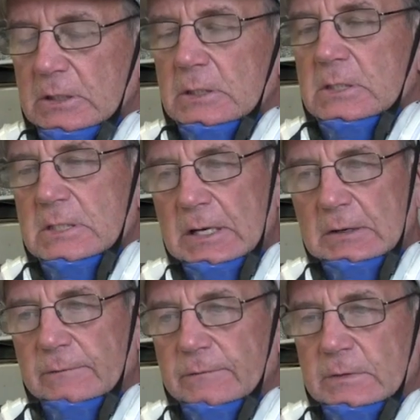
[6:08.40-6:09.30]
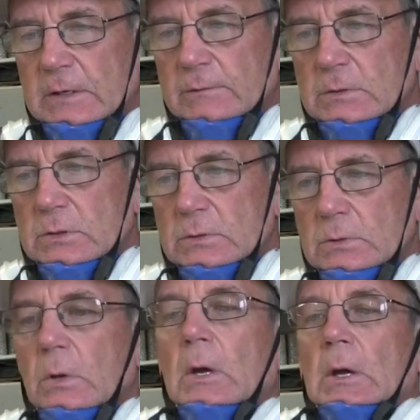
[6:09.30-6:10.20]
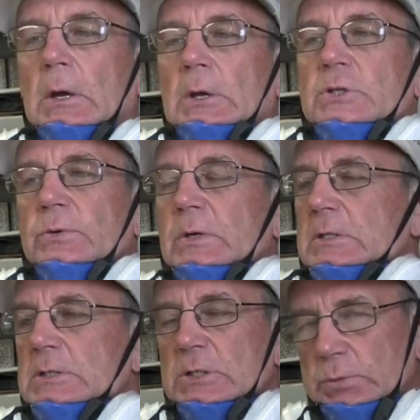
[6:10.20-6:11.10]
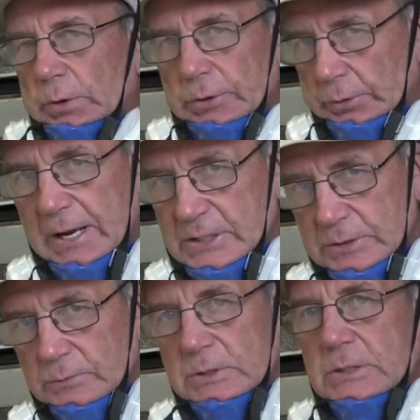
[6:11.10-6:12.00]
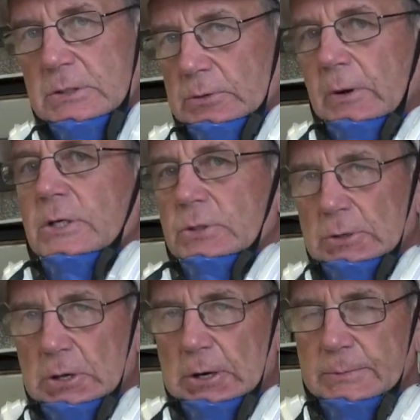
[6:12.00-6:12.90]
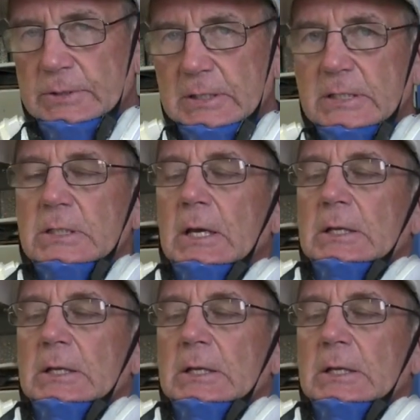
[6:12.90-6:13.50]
instead of giving you strength in just one direction, which directional carbon does,